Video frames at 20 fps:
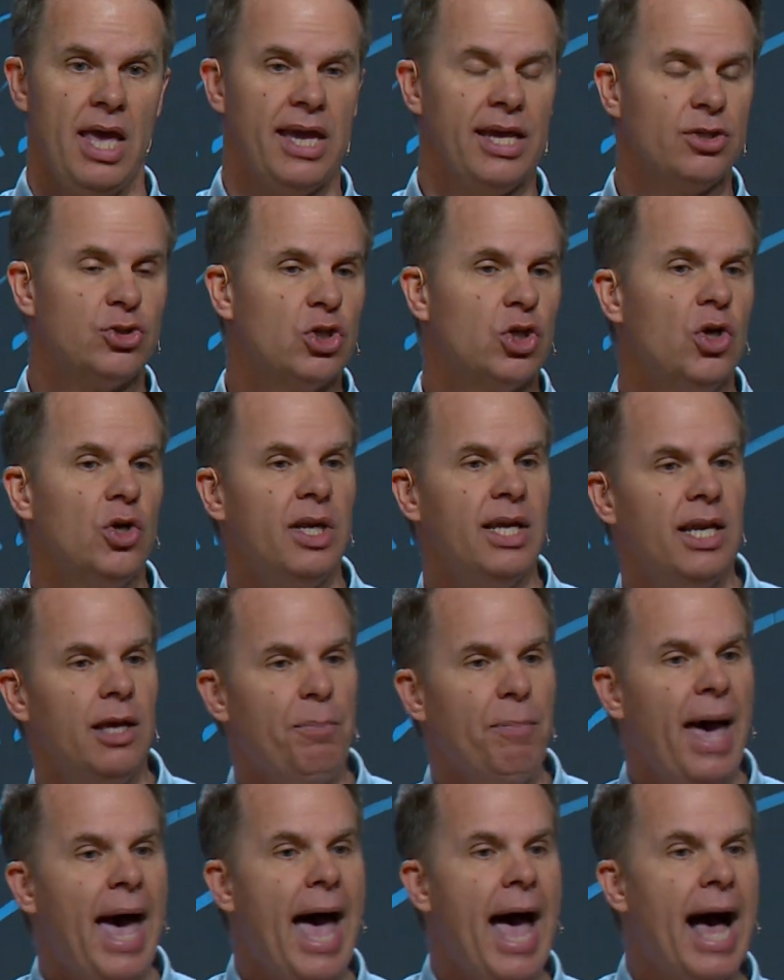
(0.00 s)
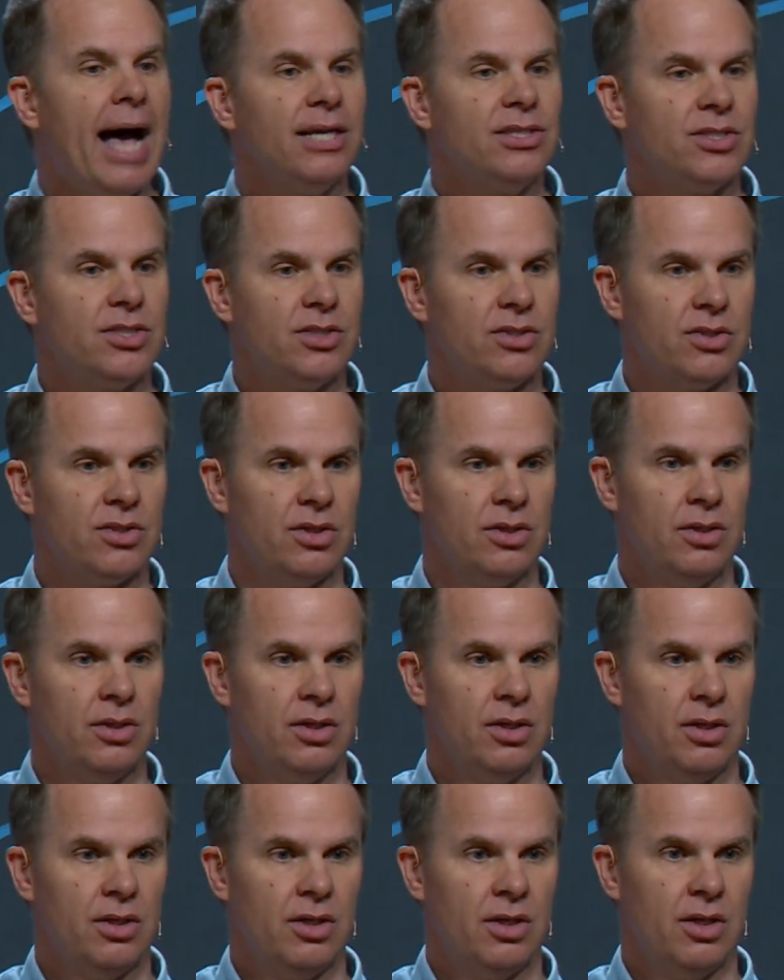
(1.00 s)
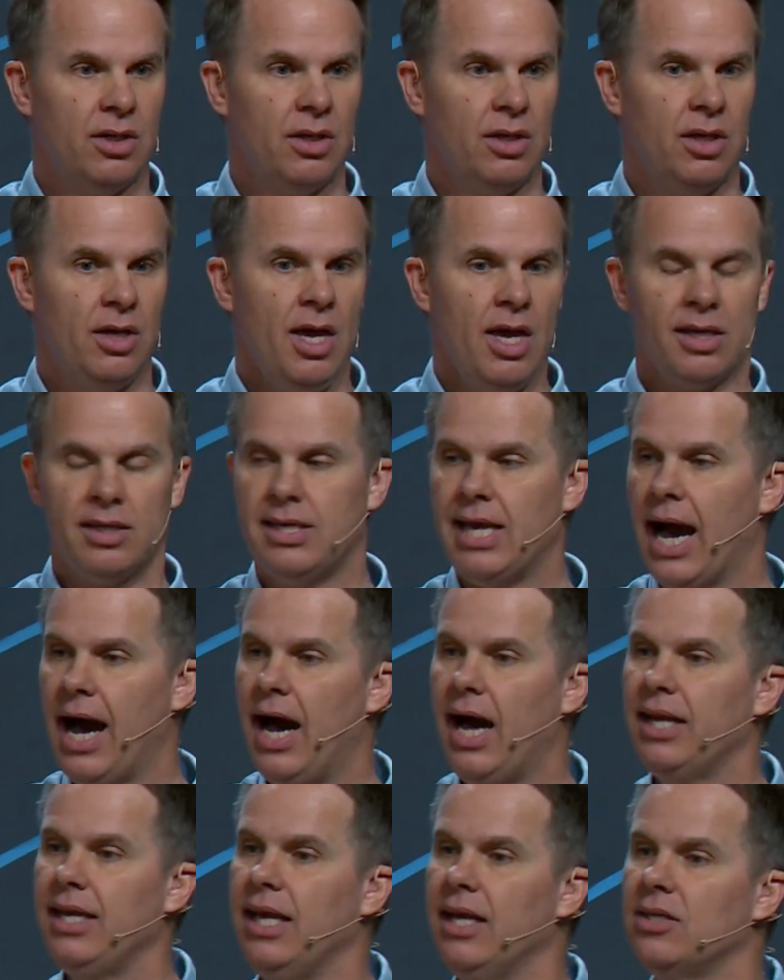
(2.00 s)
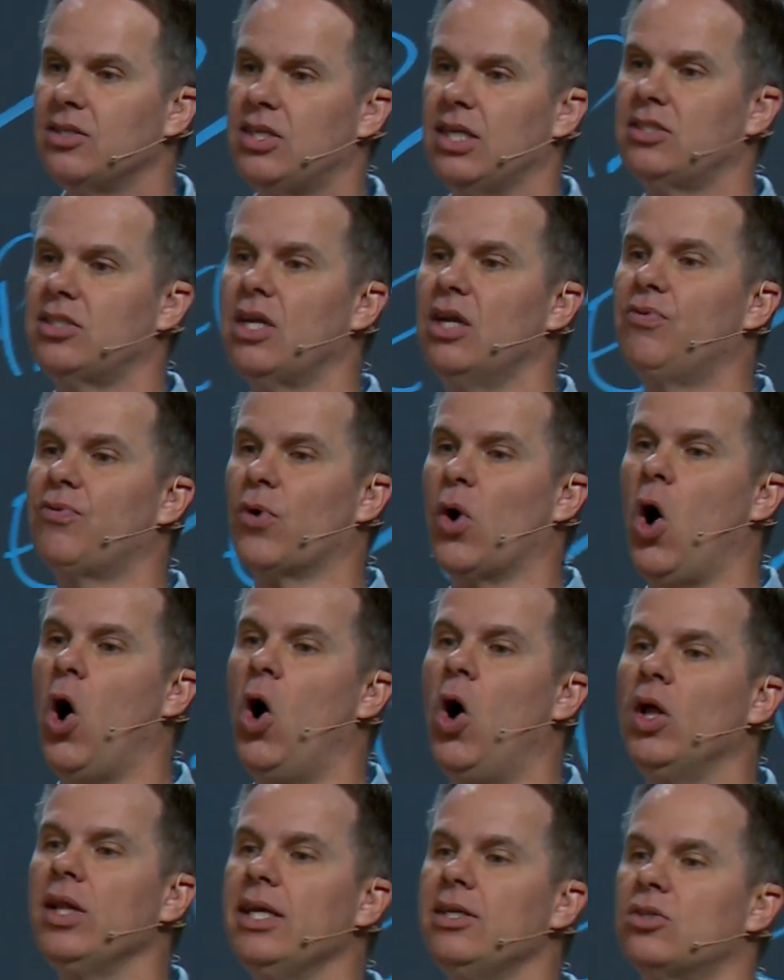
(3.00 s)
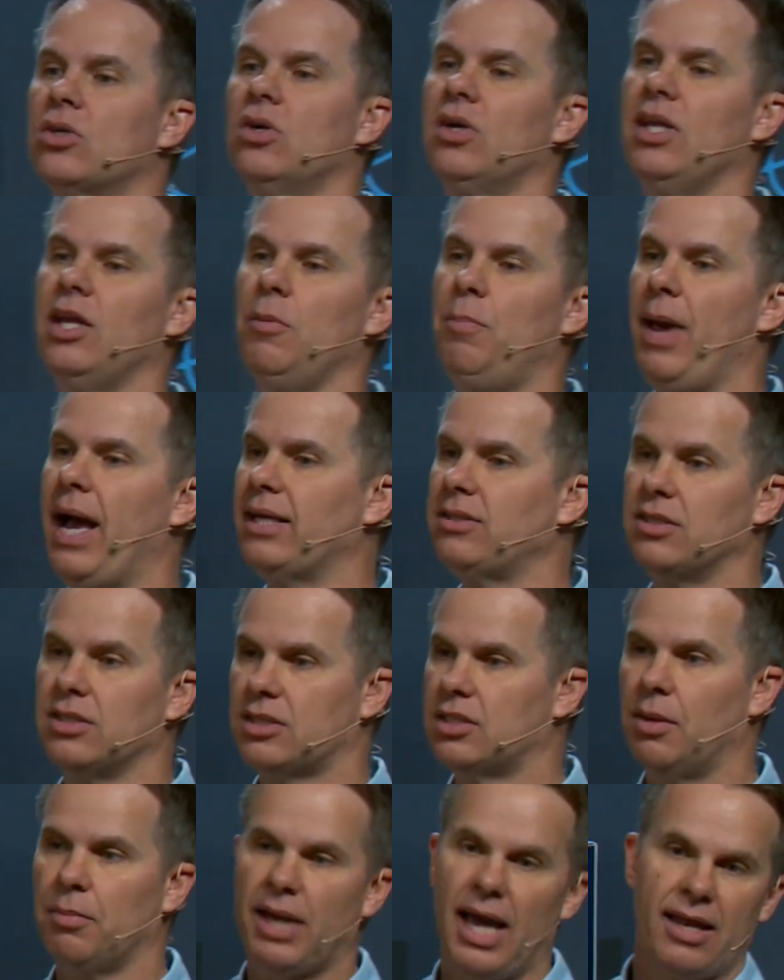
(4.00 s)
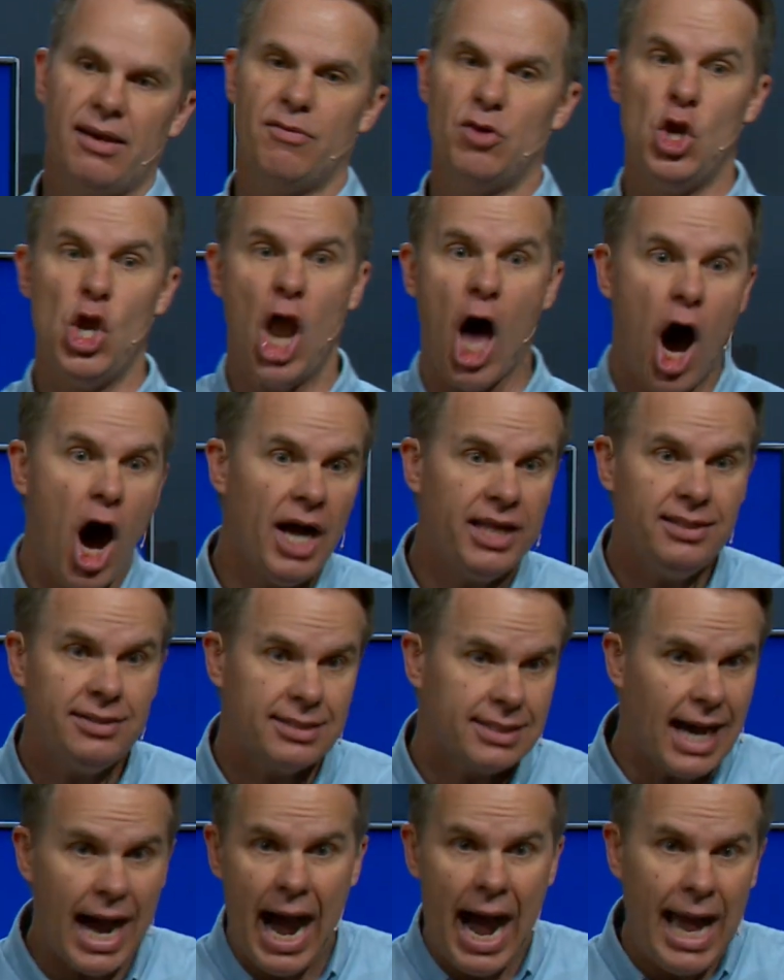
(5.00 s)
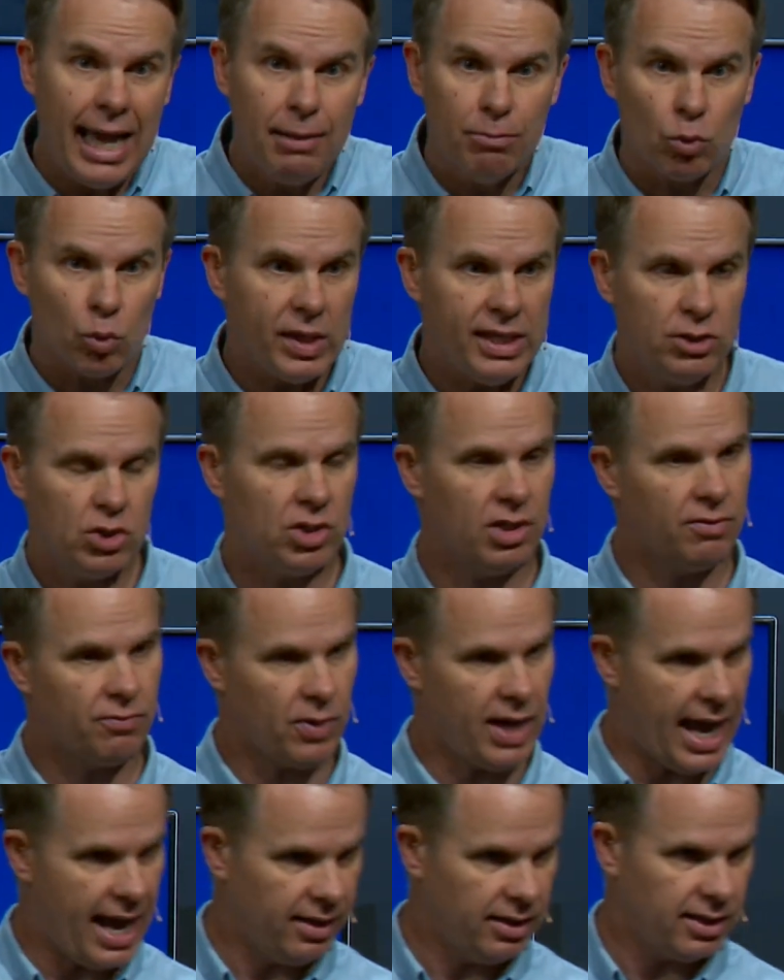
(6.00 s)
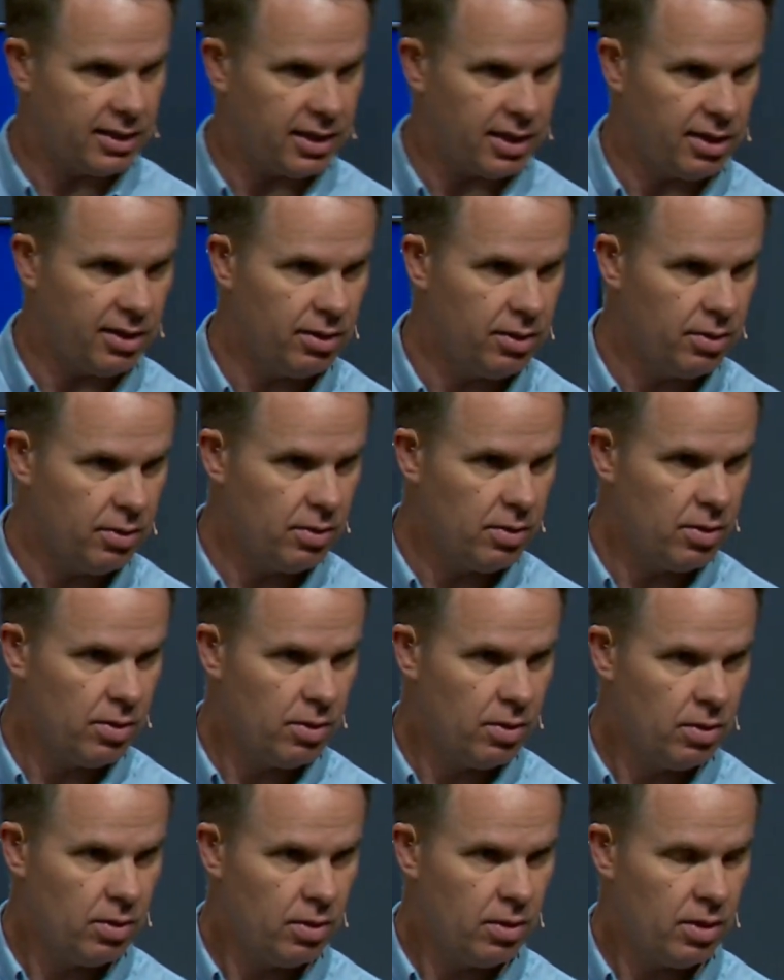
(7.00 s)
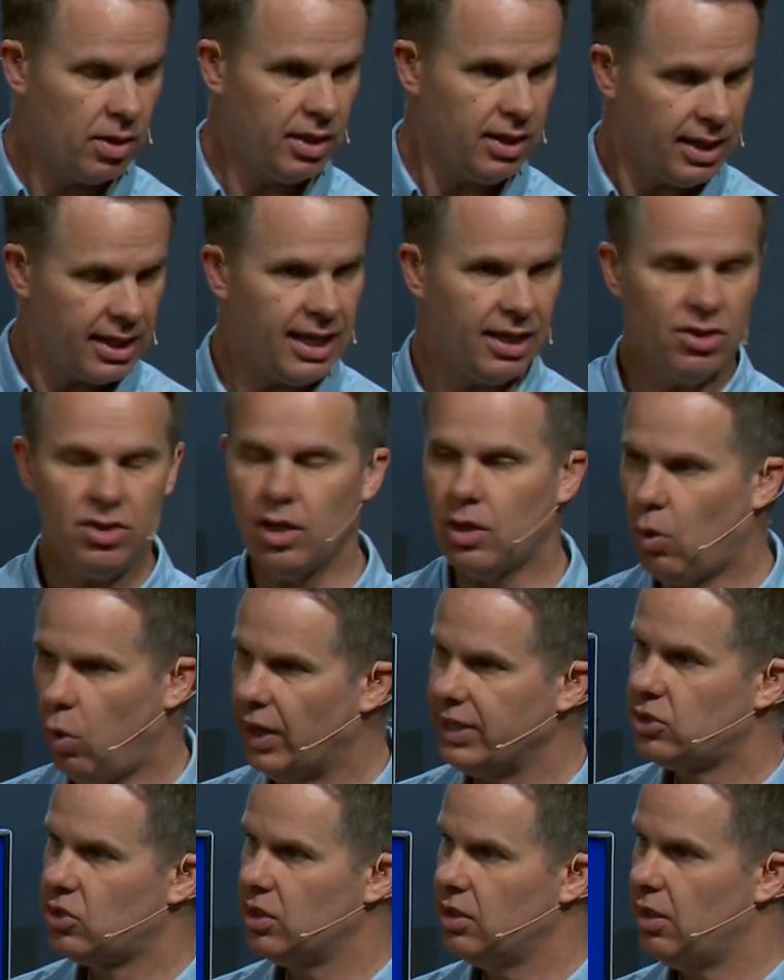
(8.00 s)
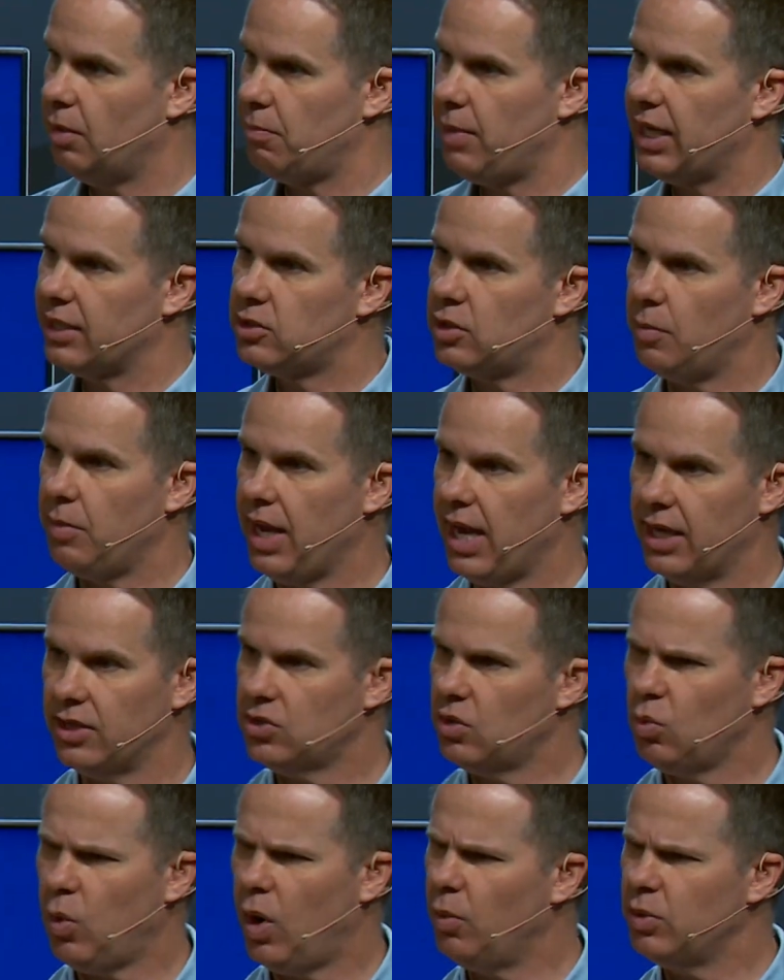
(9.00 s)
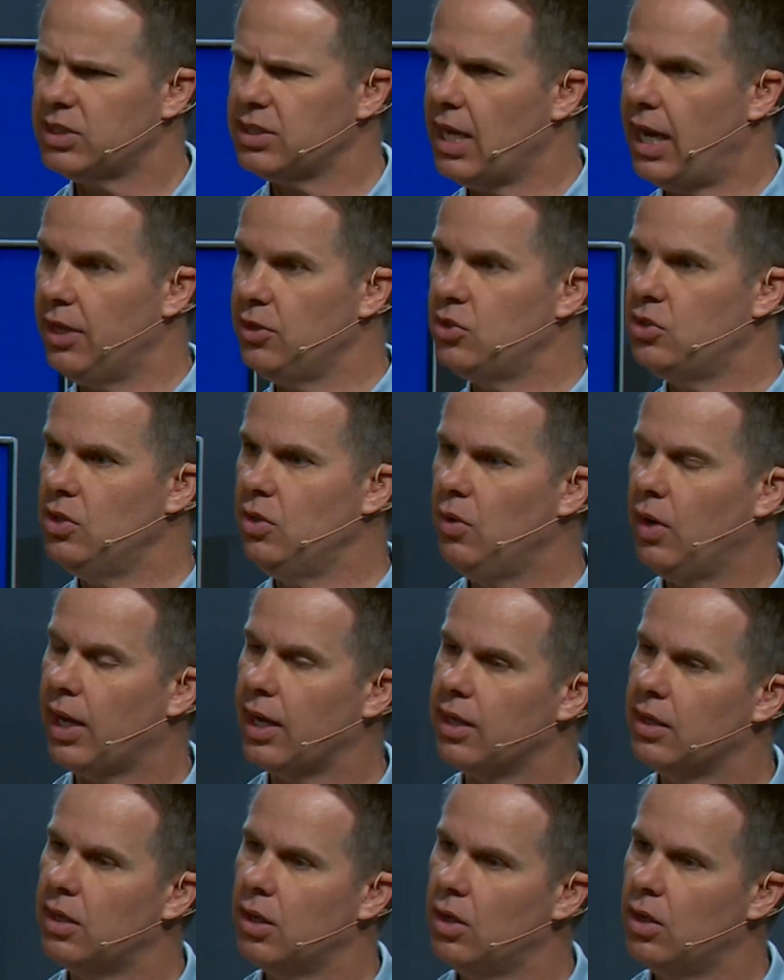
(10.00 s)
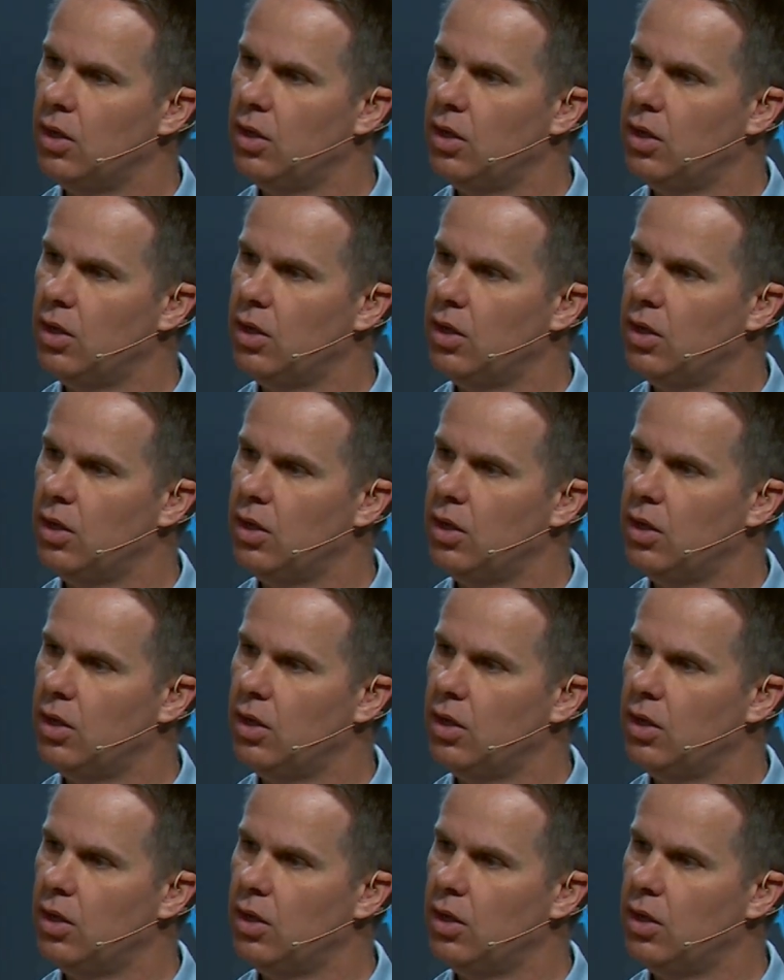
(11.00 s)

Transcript: eternity past. God existed for all eternity past in some kind of non time region of reality. And again, the question that begs to be answered what was God doing?